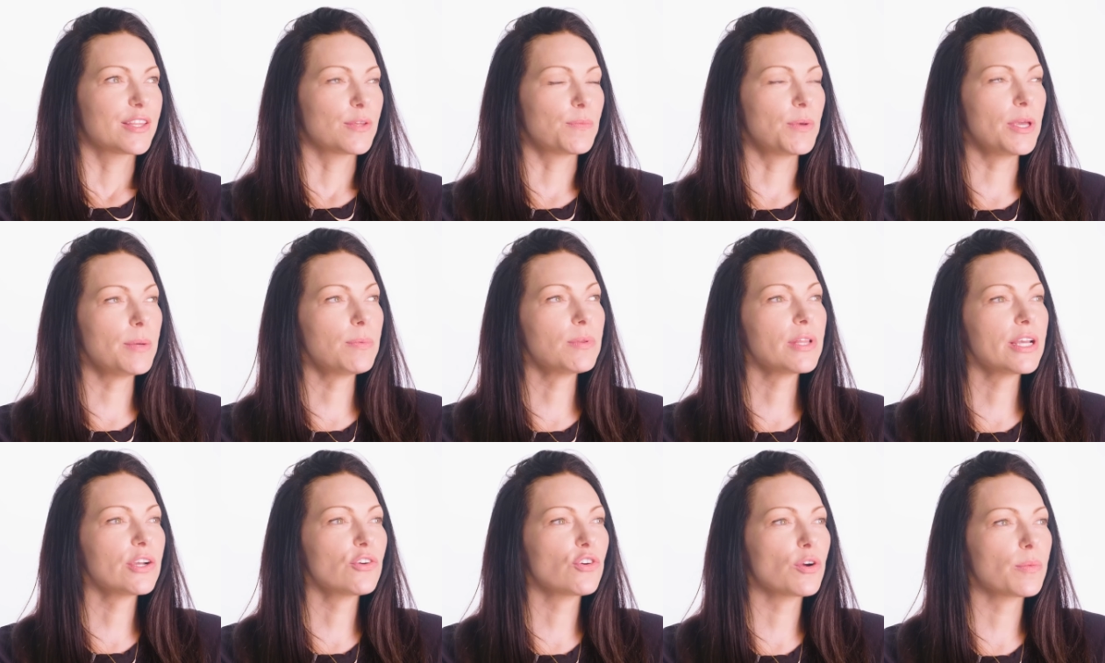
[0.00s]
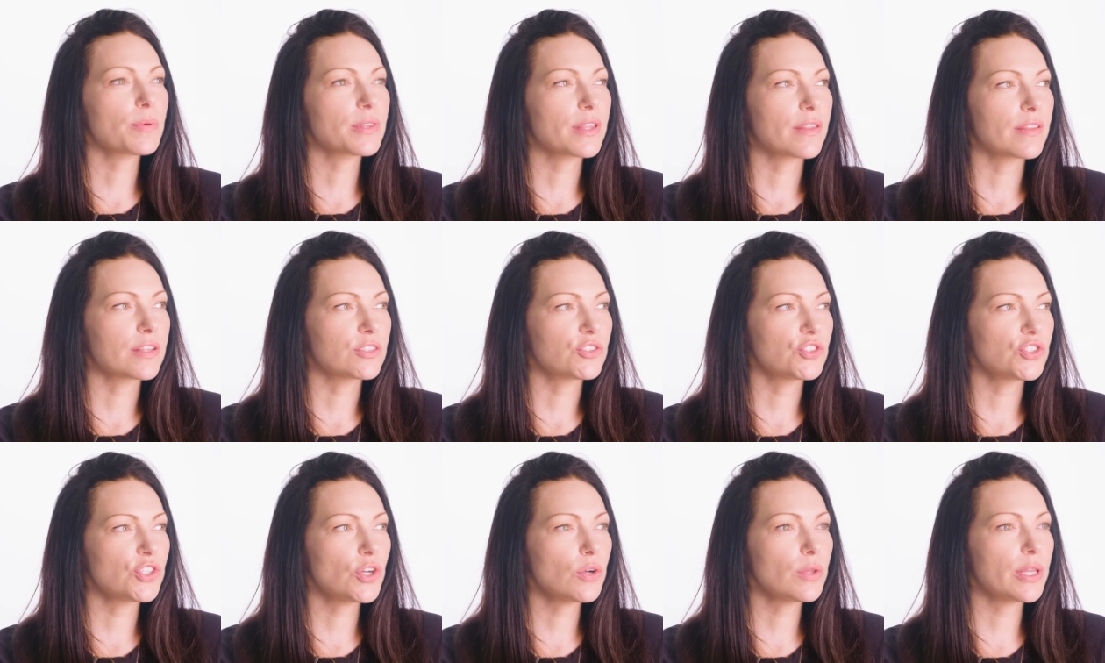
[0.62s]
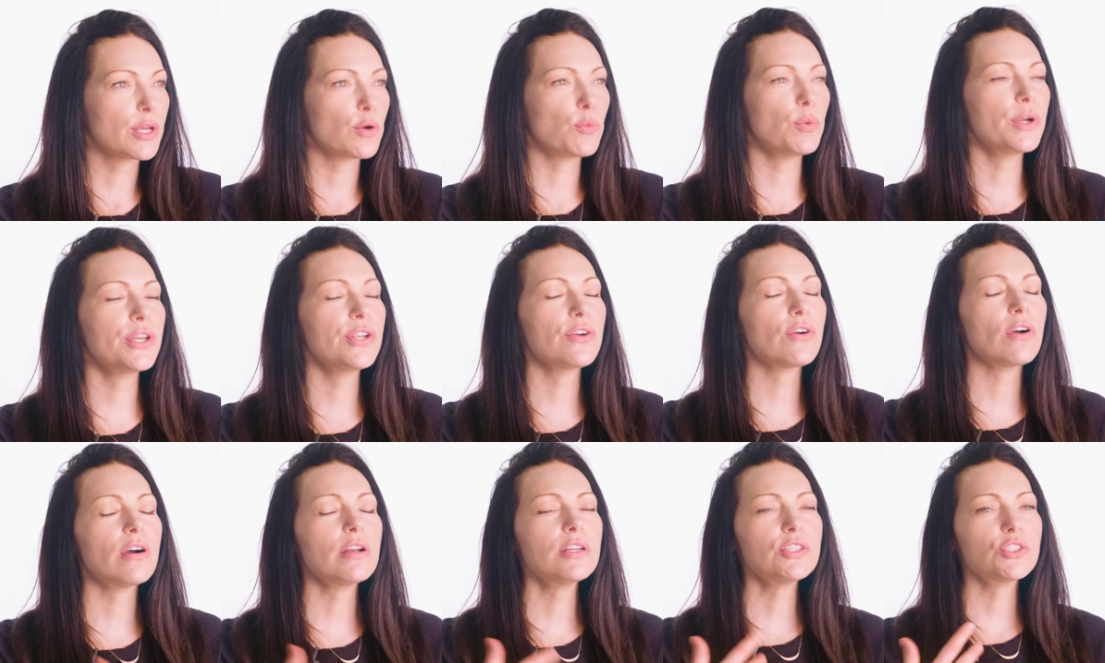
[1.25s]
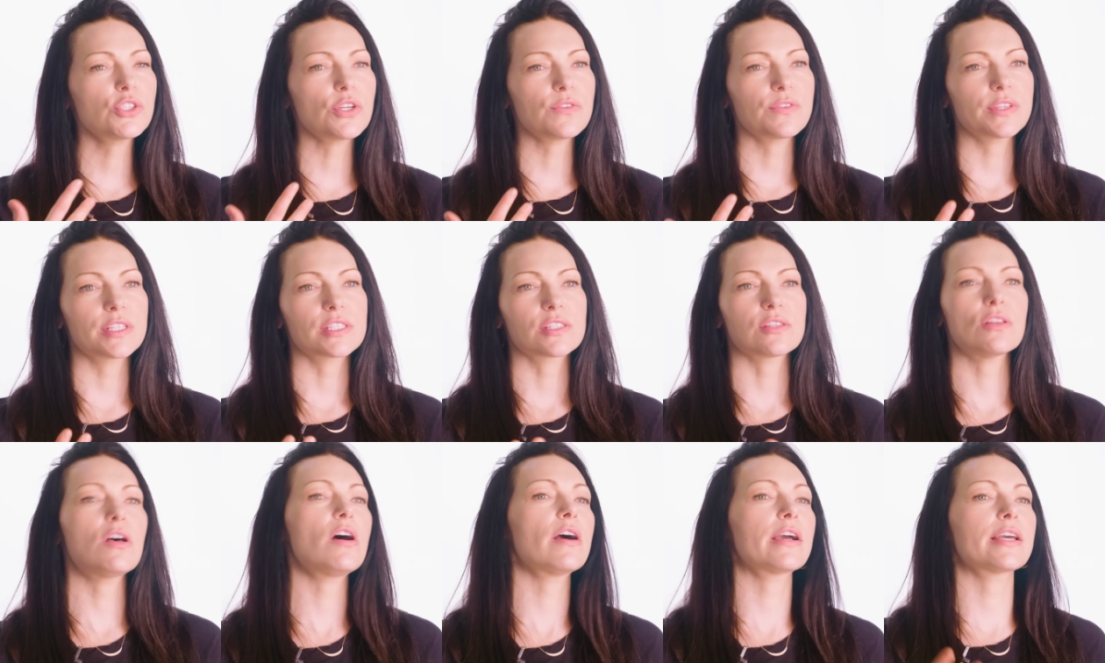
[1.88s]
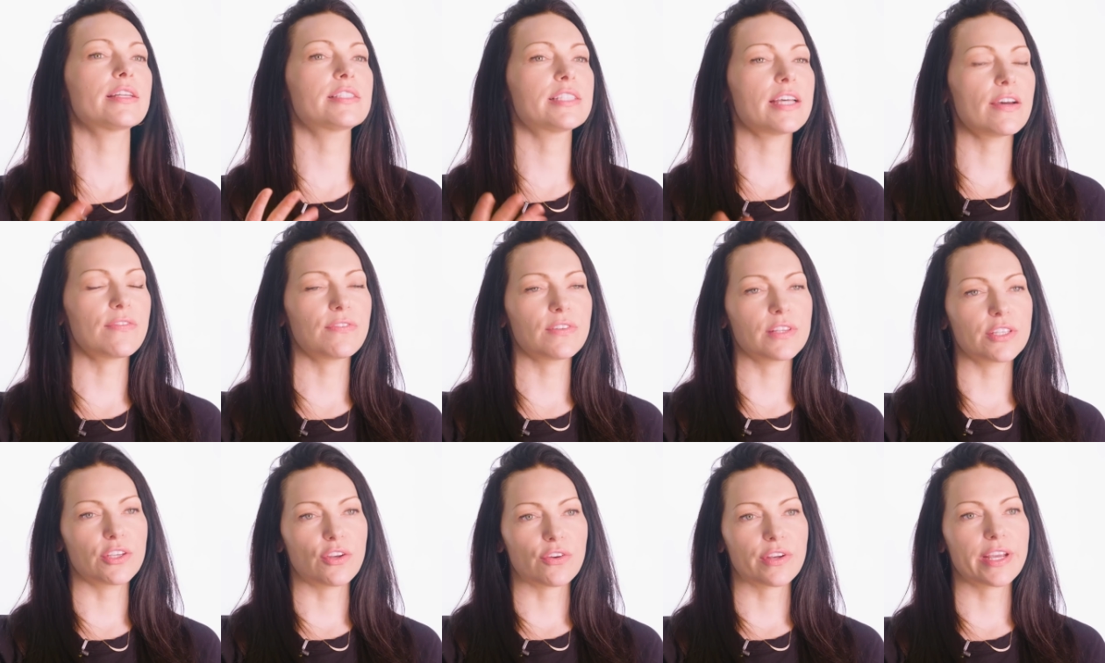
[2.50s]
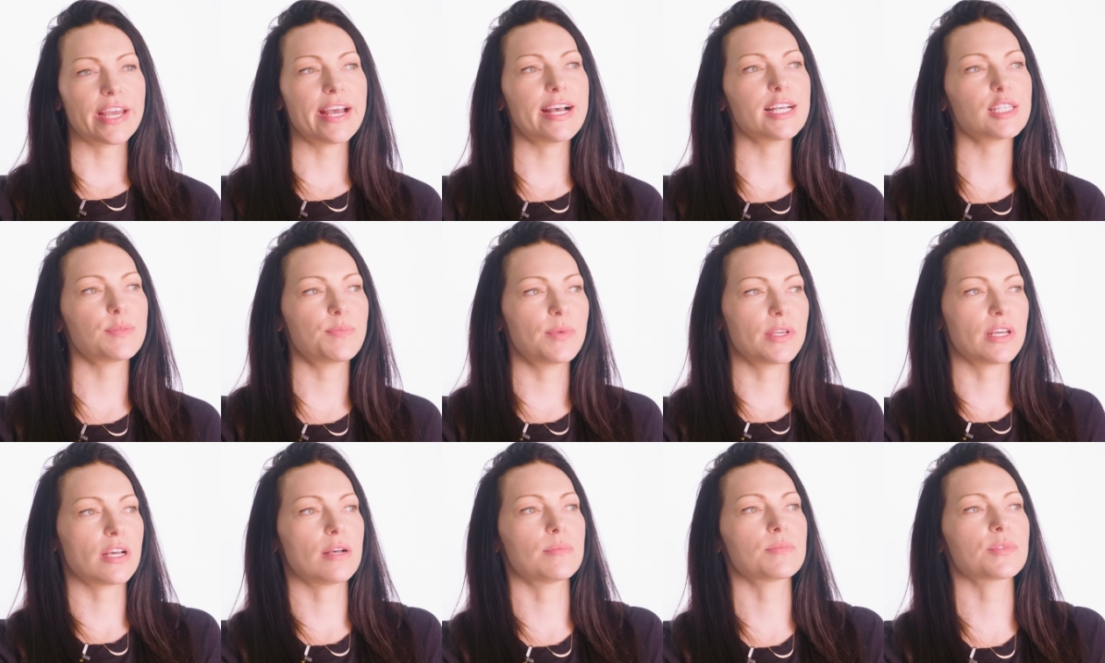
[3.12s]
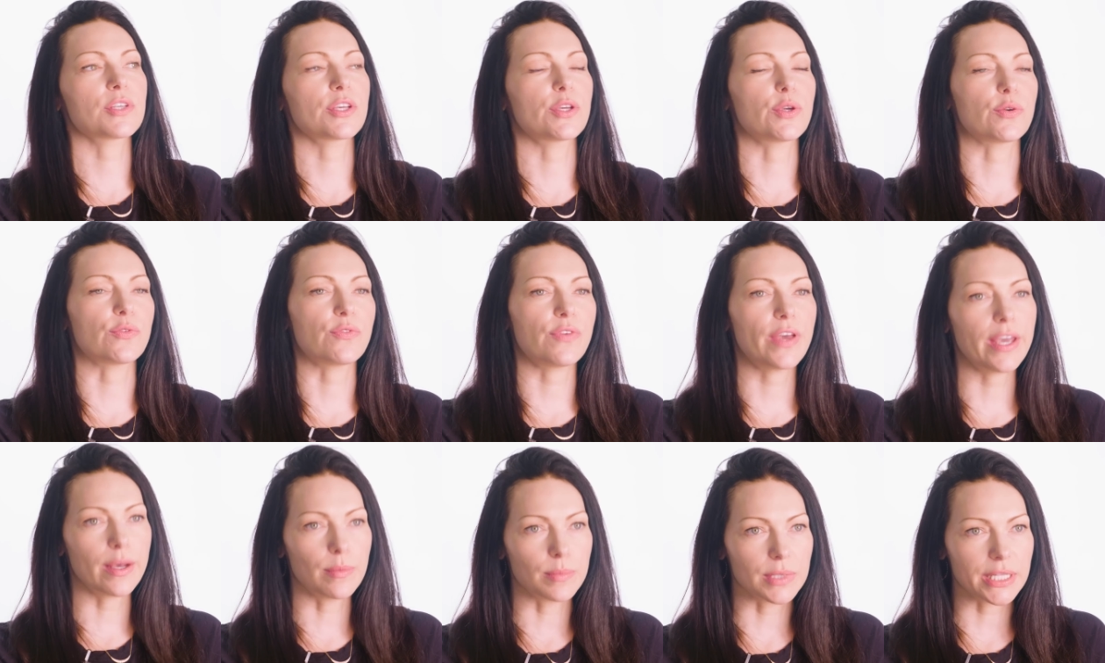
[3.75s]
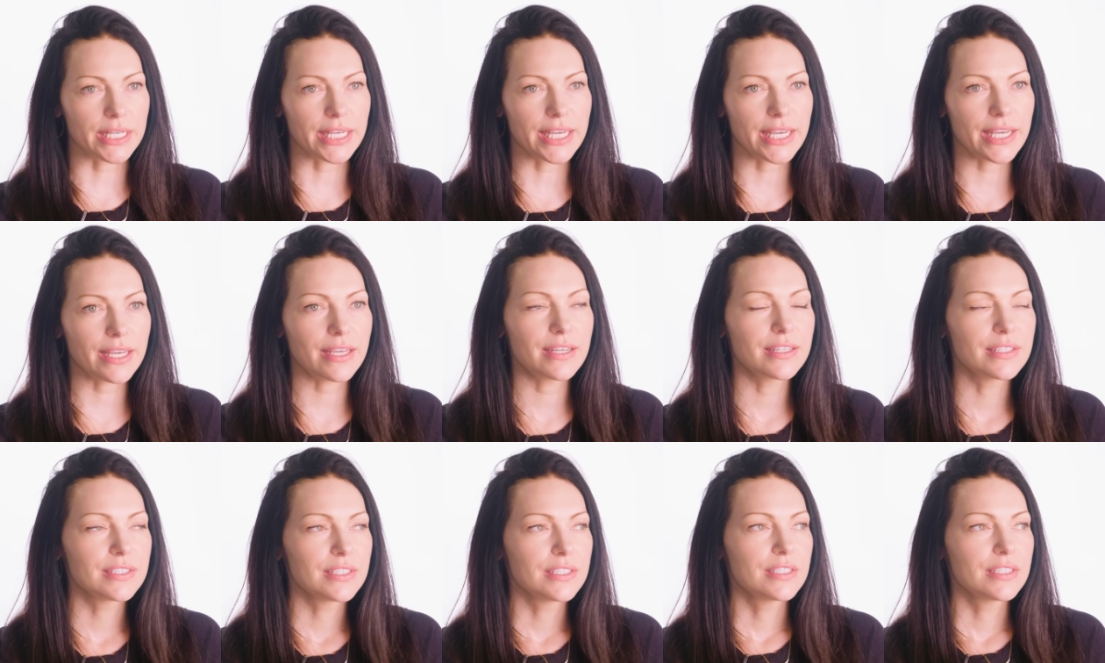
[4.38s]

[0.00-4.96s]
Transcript: The people I grew up with on this show, like when you're on a show for this long, it definitely your cast becomes like your family.